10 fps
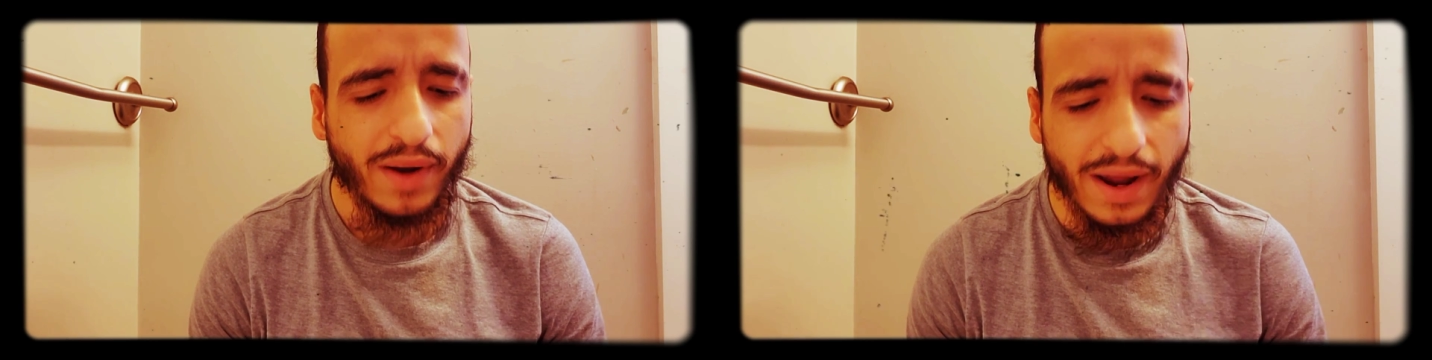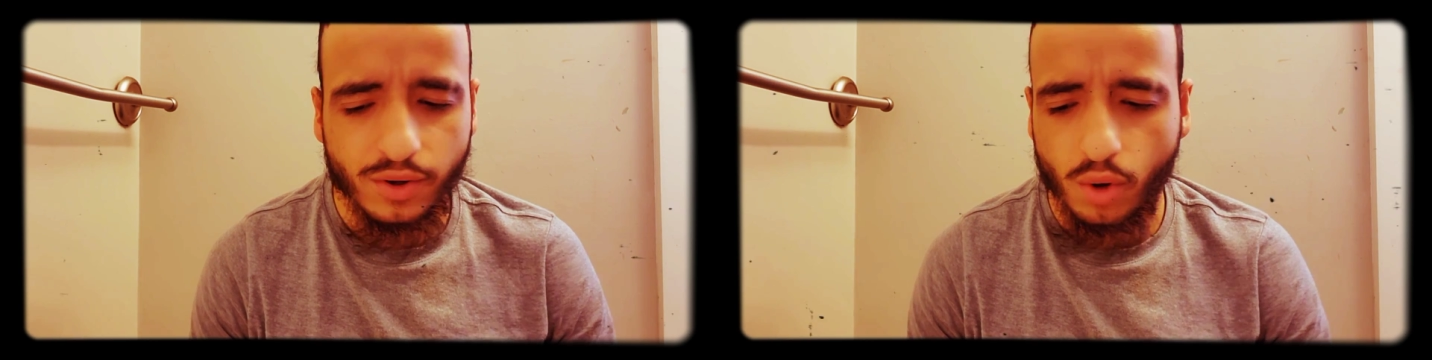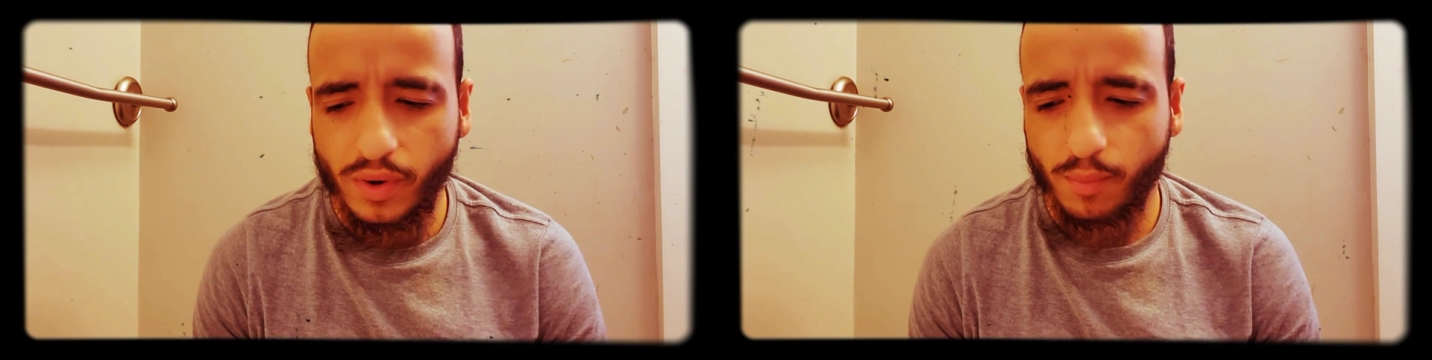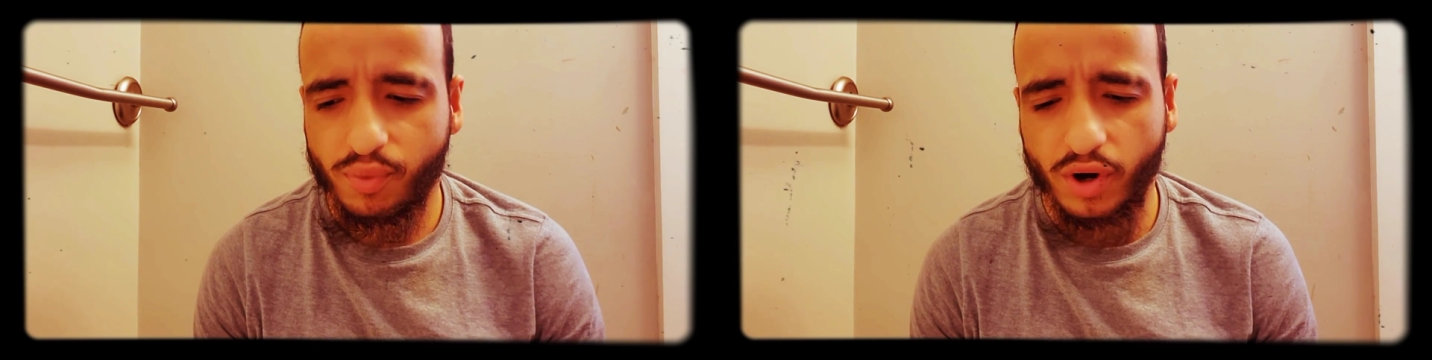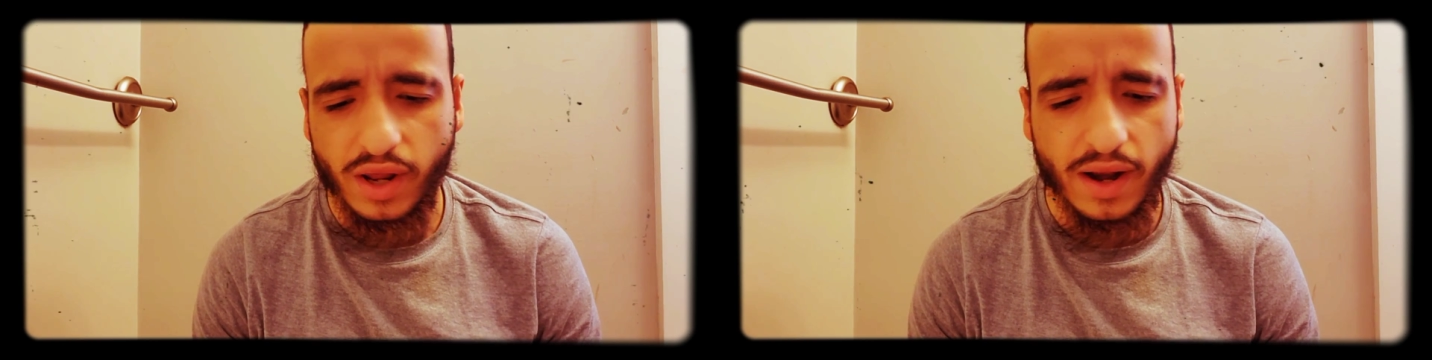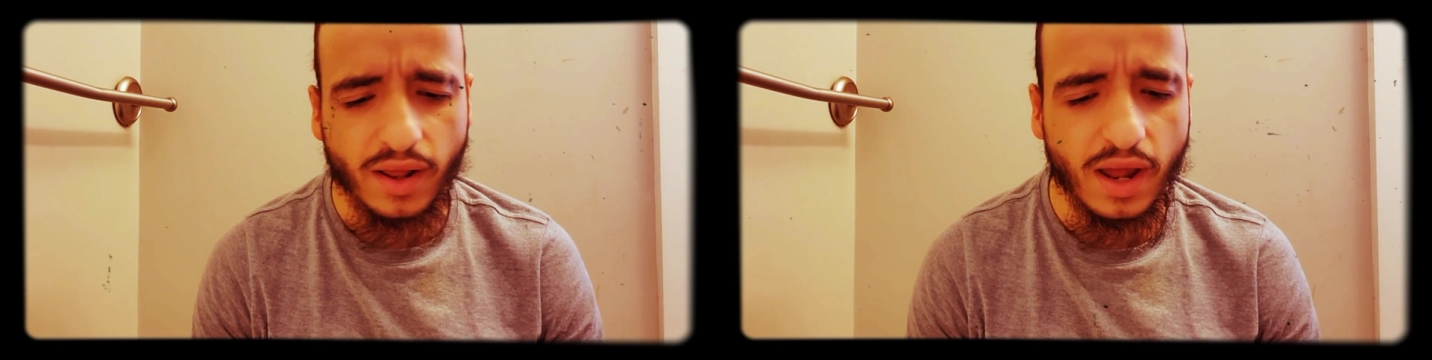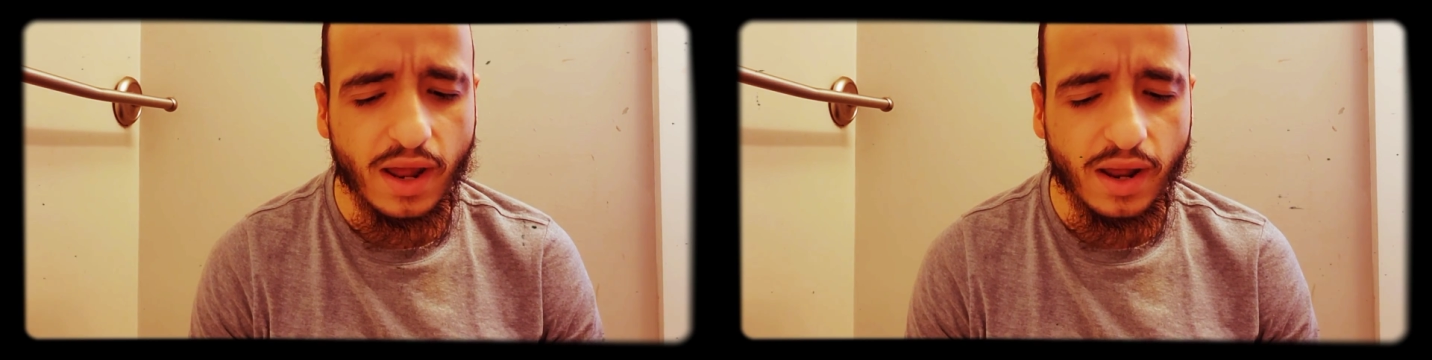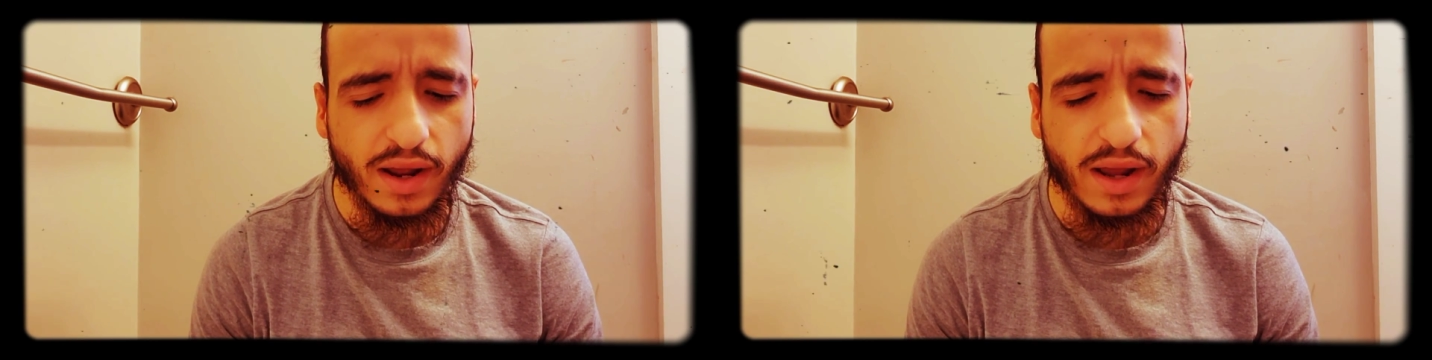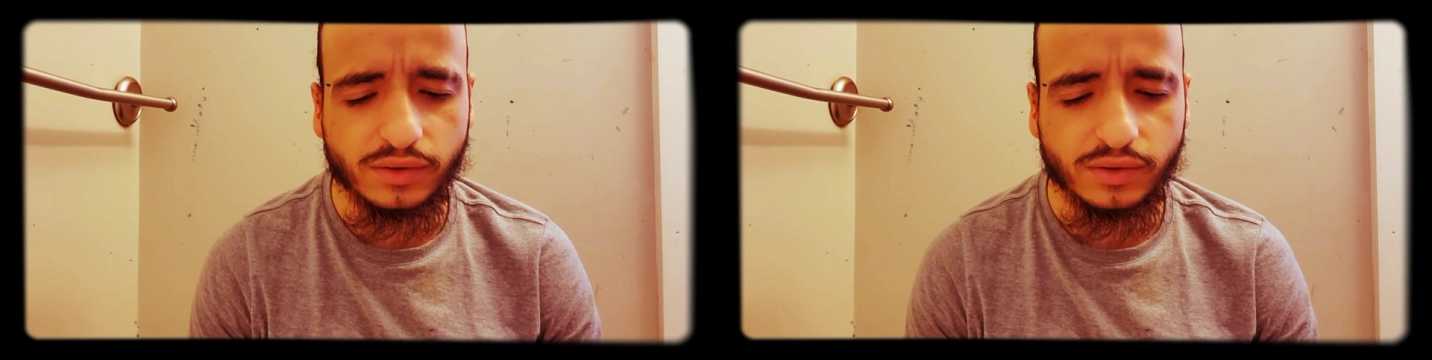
I didn't know where to put it at, at,